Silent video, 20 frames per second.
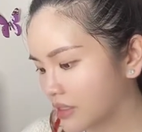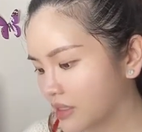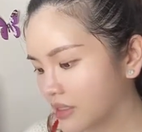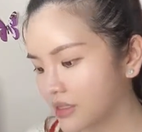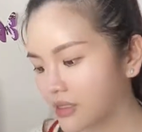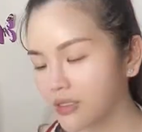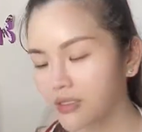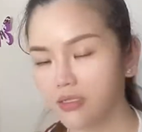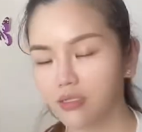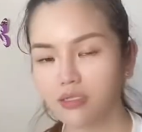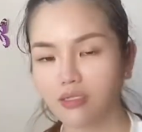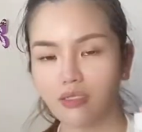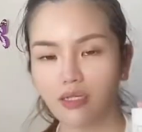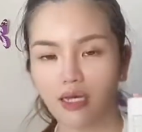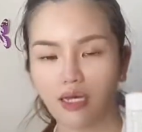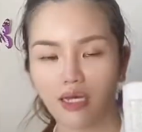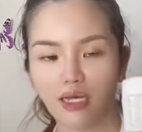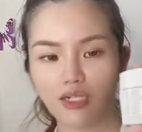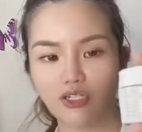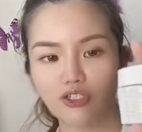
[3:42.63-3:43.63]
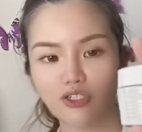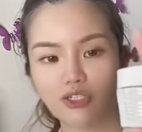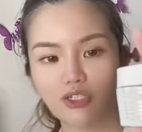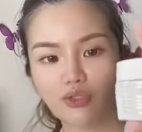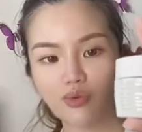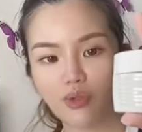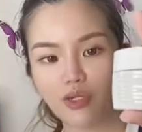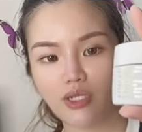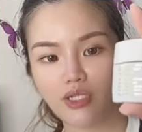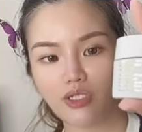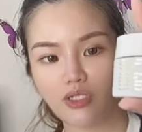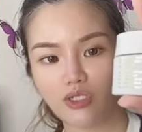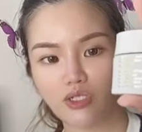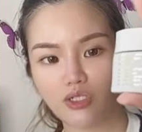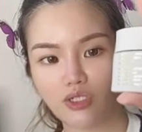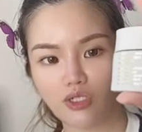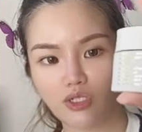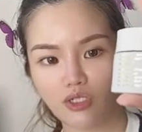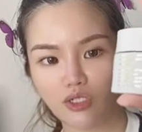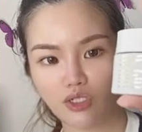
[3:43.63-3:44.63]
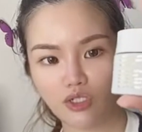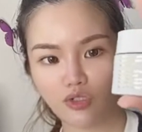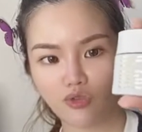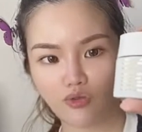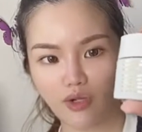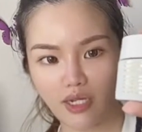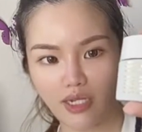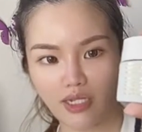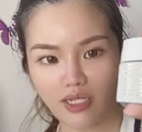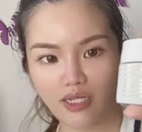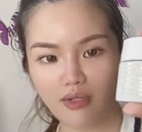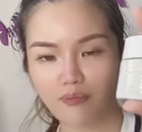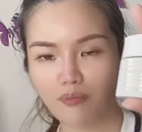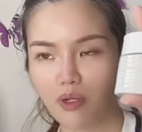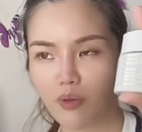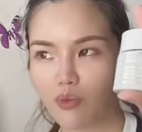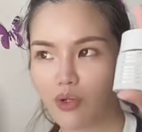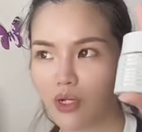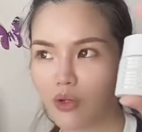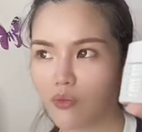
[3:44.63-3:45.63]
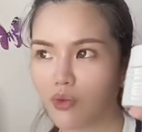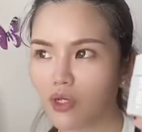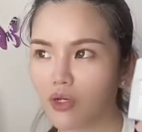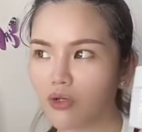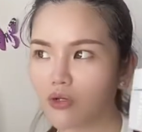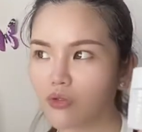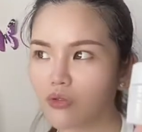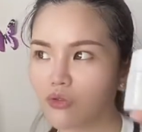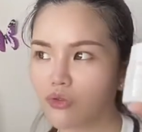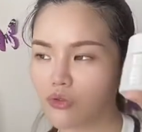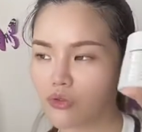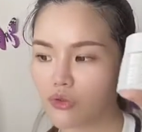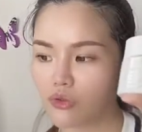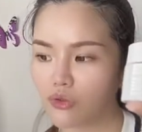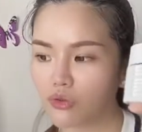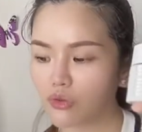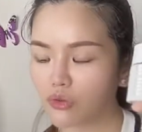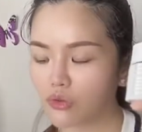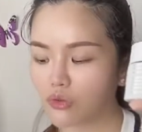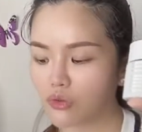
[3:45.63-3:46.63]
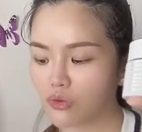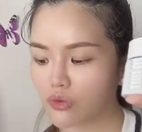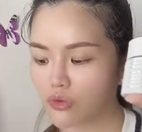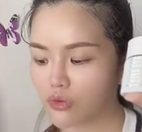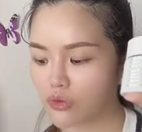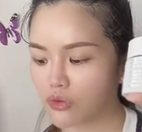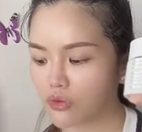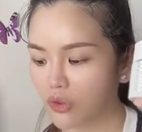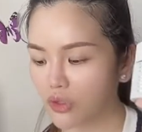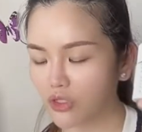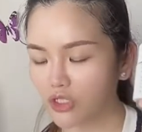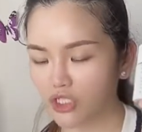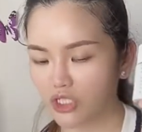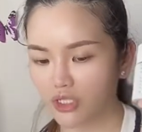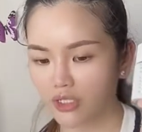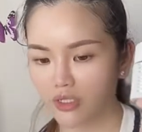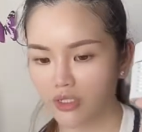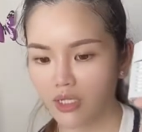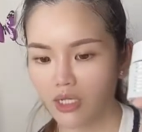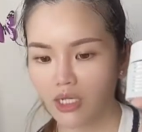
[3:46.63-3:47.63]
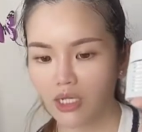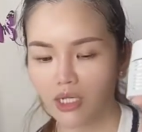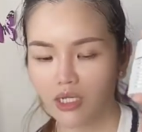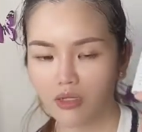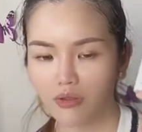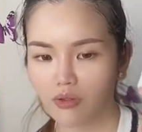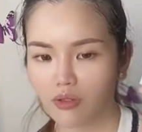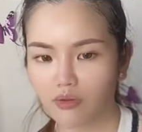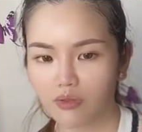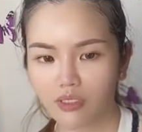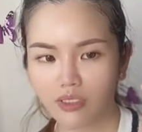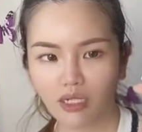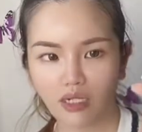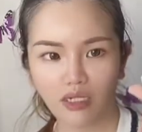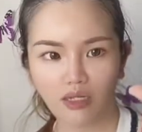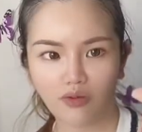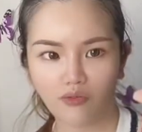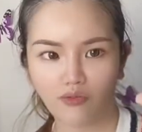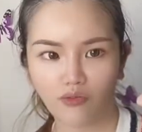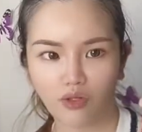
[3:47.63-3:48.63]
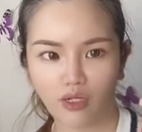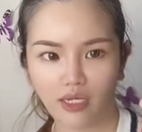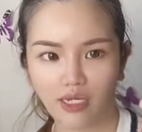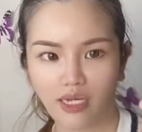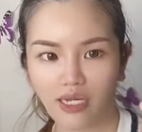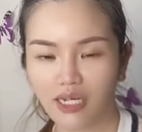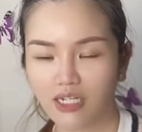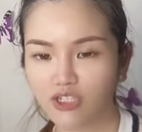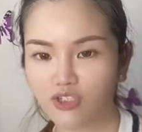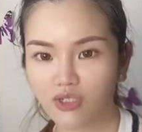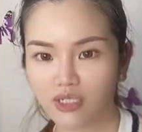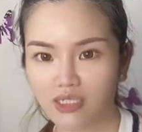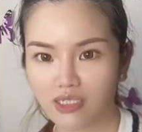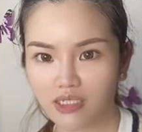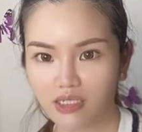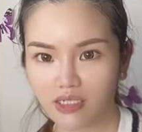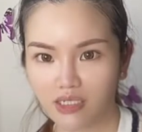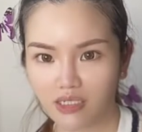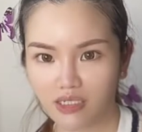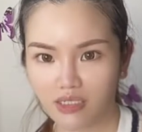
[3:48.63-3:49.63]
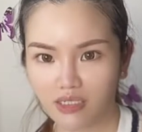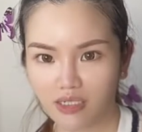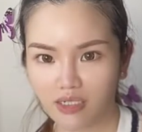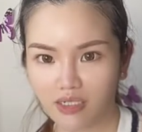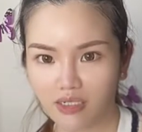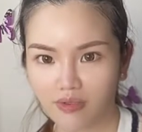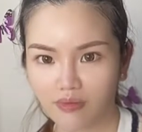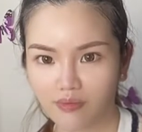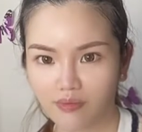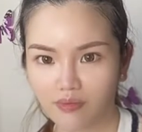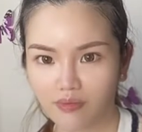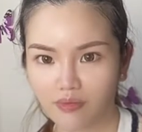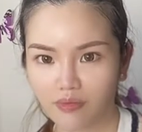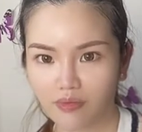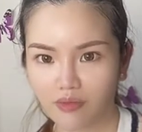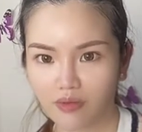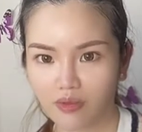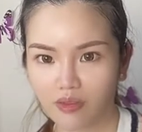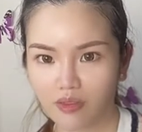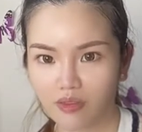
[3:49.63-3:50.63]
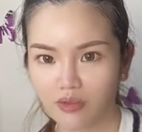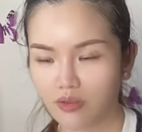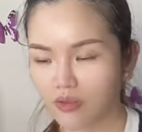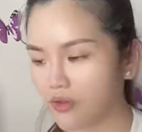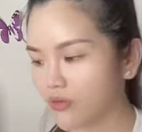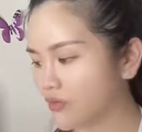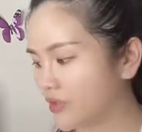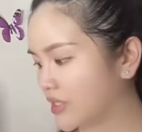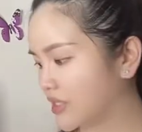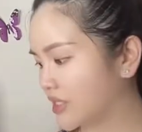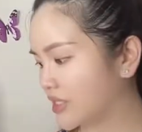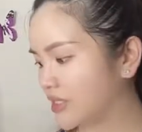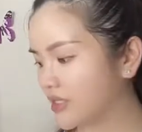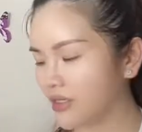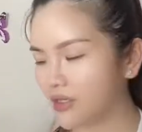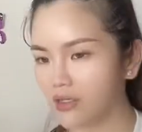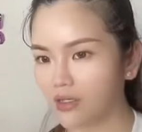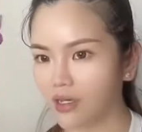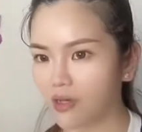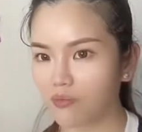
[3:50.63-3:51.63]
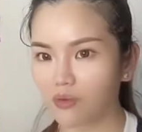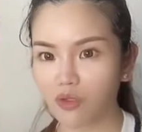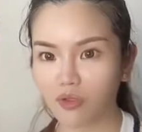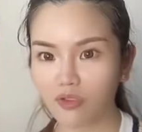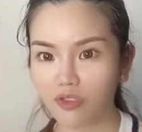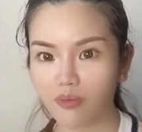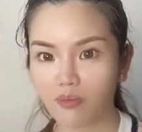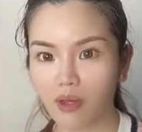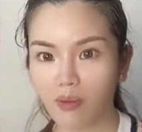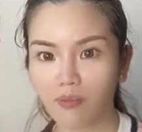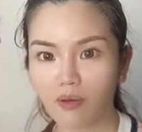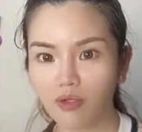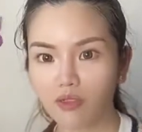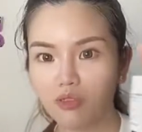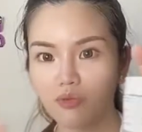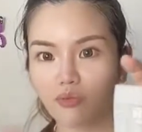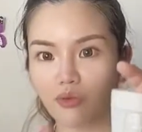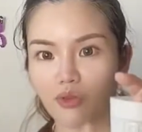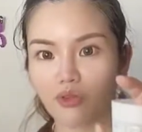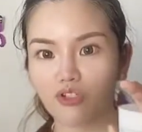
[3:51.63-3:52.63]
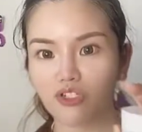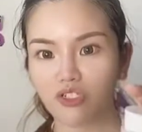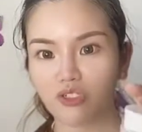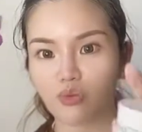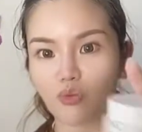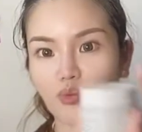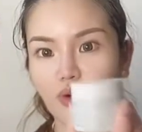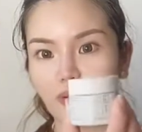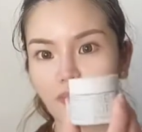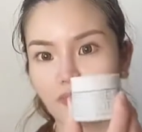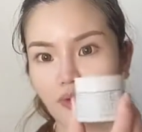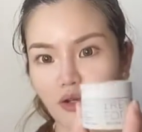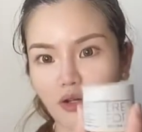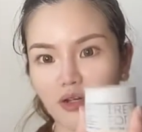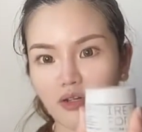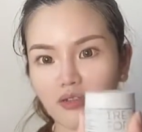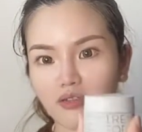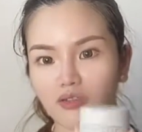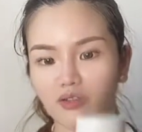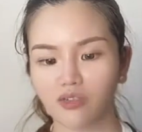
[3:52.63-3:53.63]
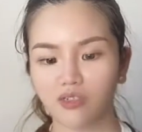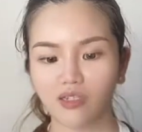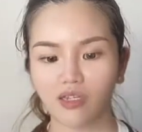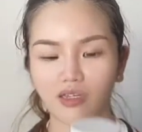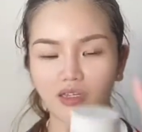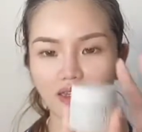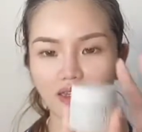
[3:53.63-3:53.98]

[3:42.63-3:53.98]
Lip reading: This is 120 Australian, but when I went on to Google to search it, they were selling it for like 160. So already I'm close to my box with just one product. So it's like,